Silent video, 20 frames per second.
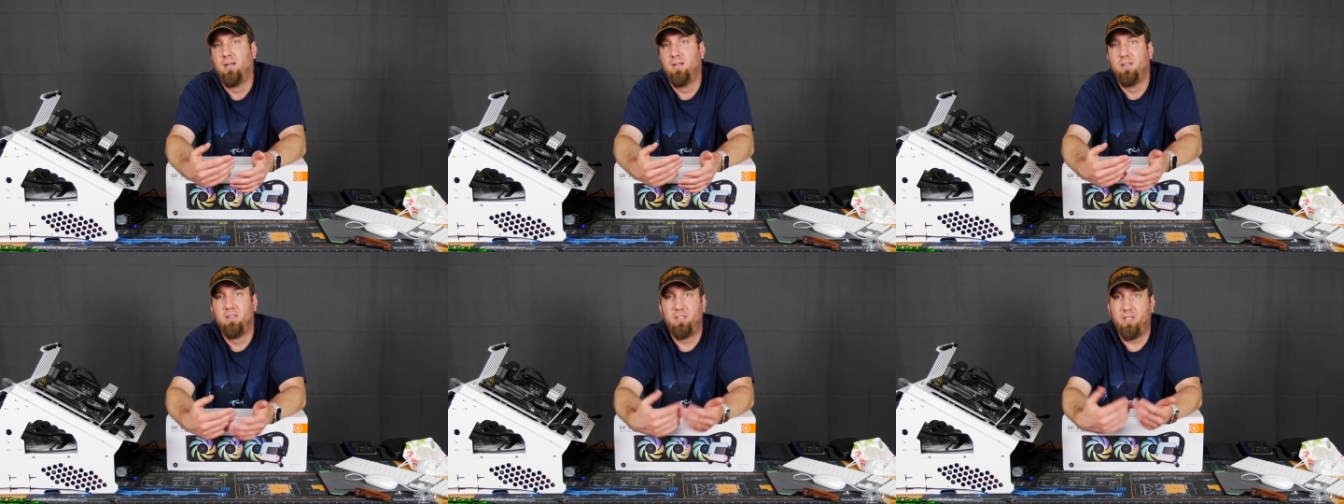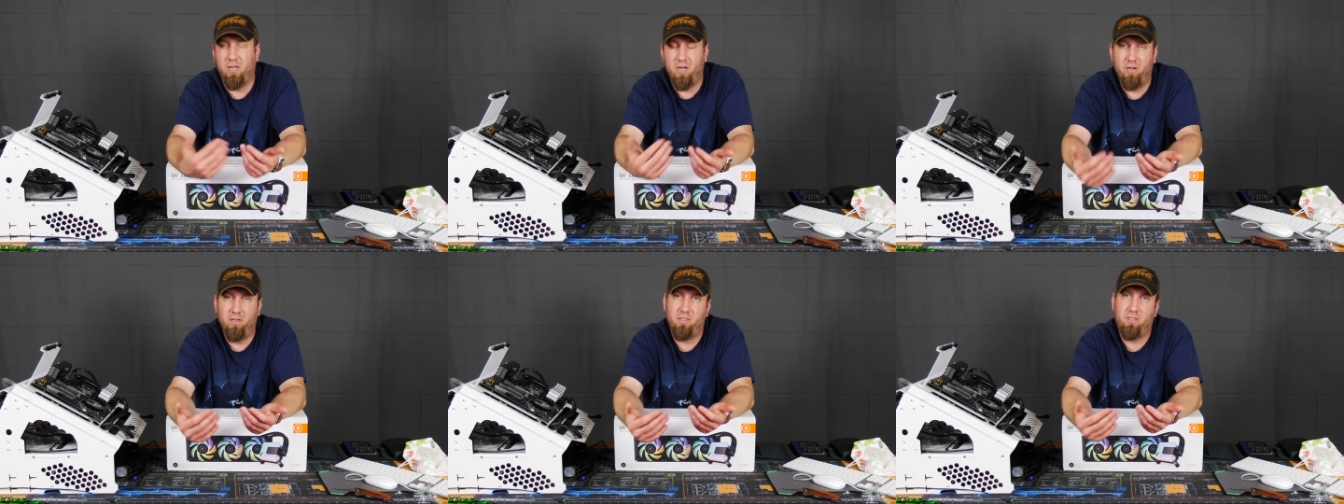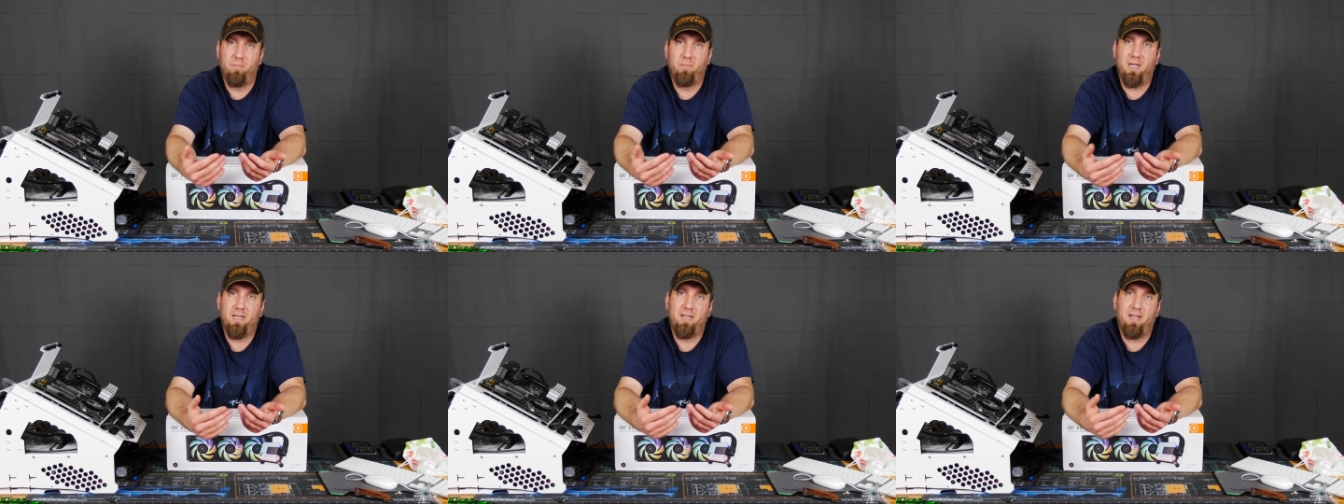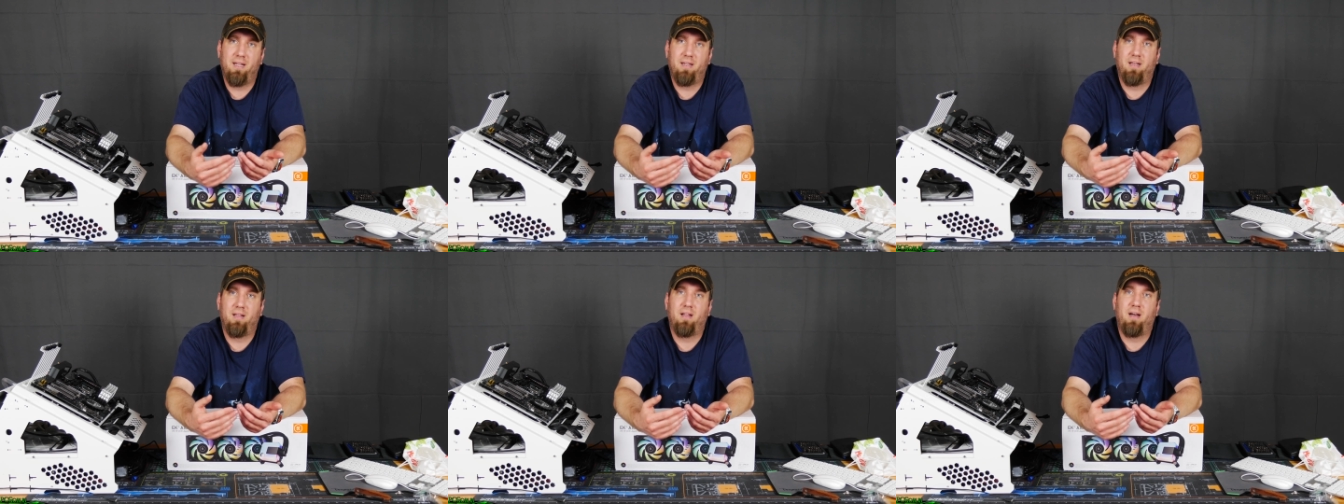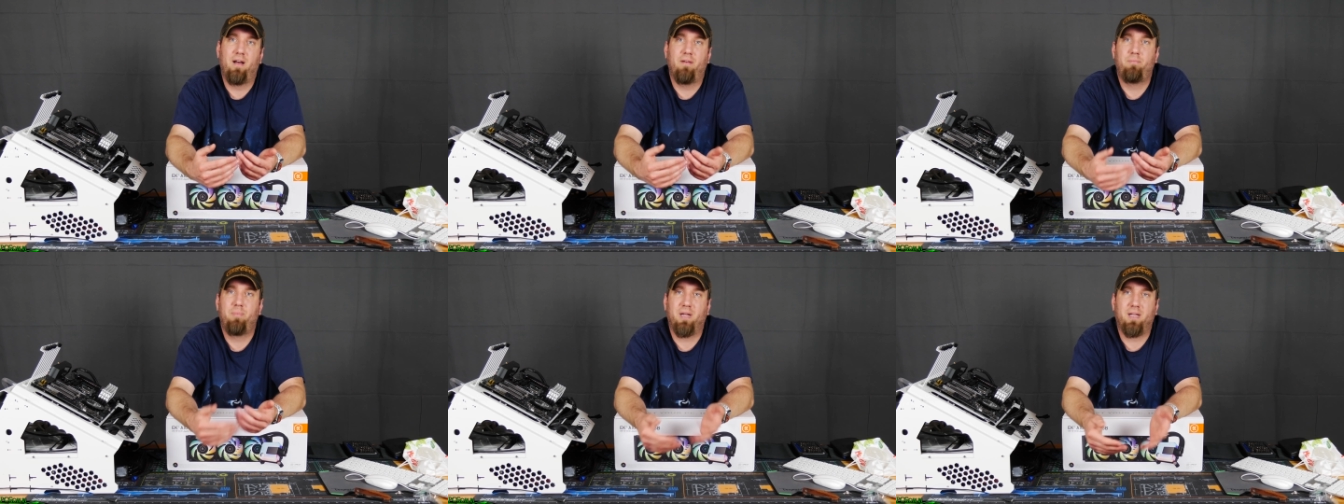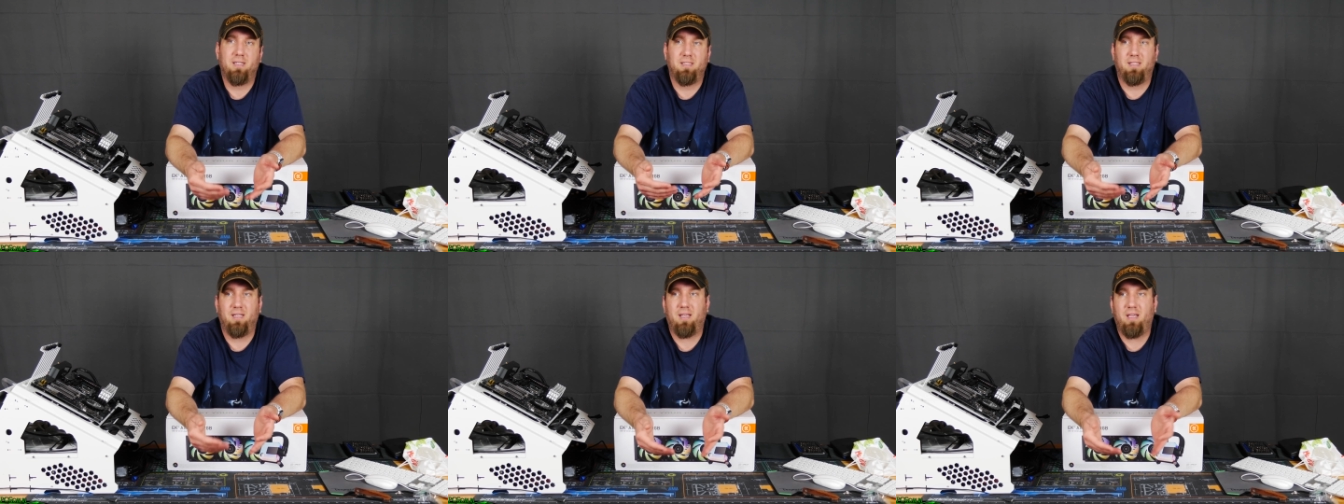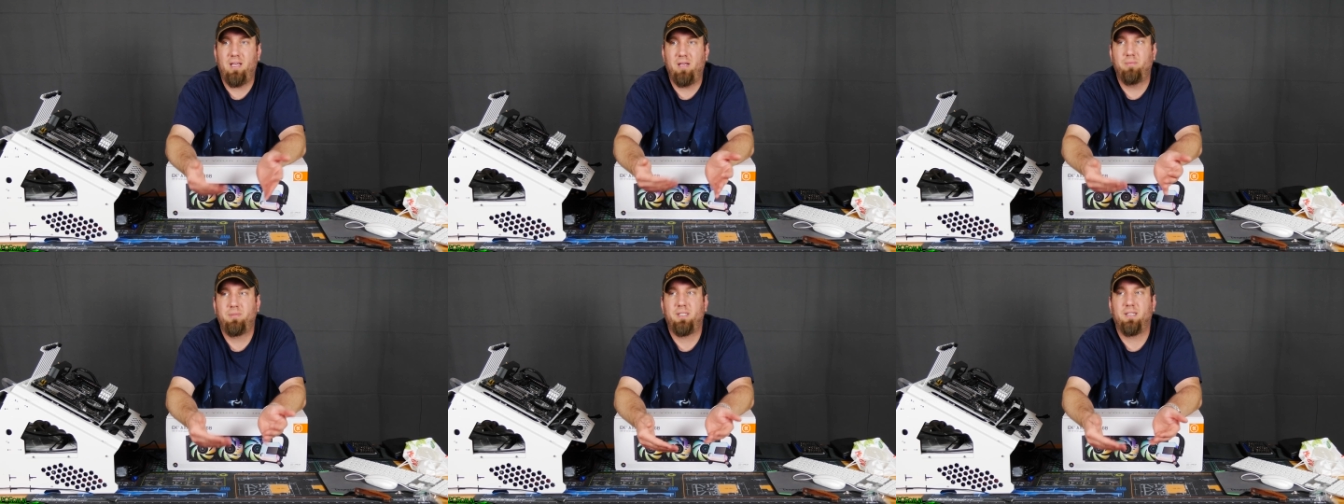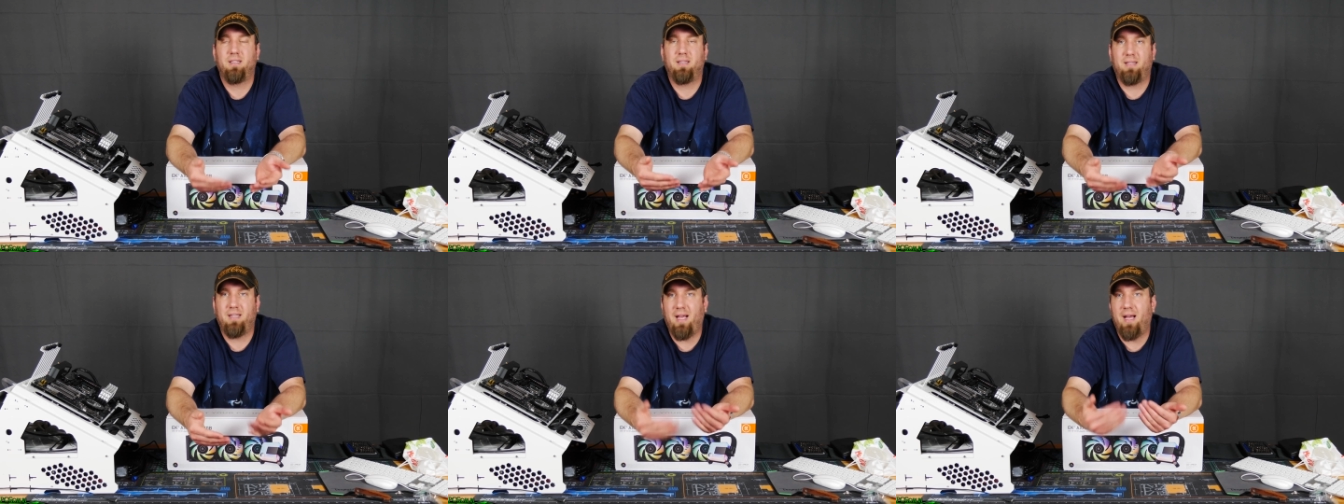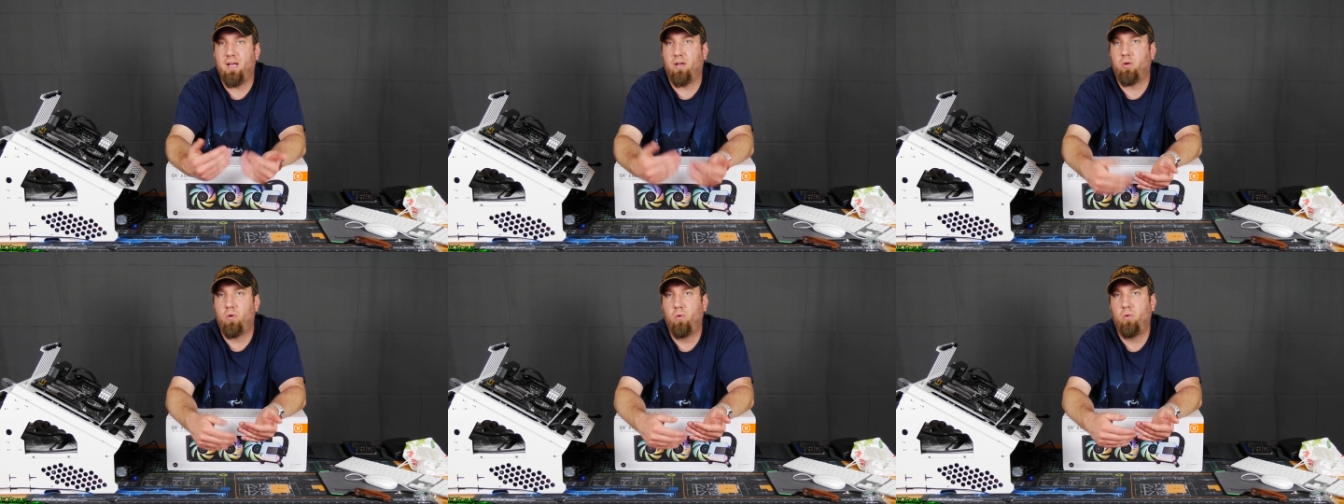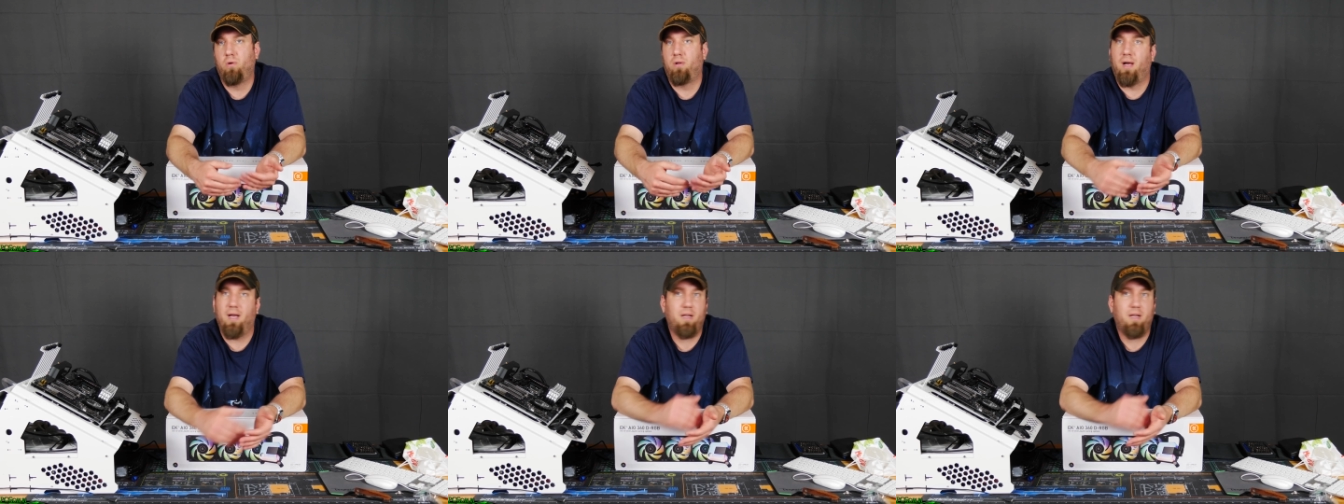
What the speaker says: to use in my daily life because it keeps it that cool.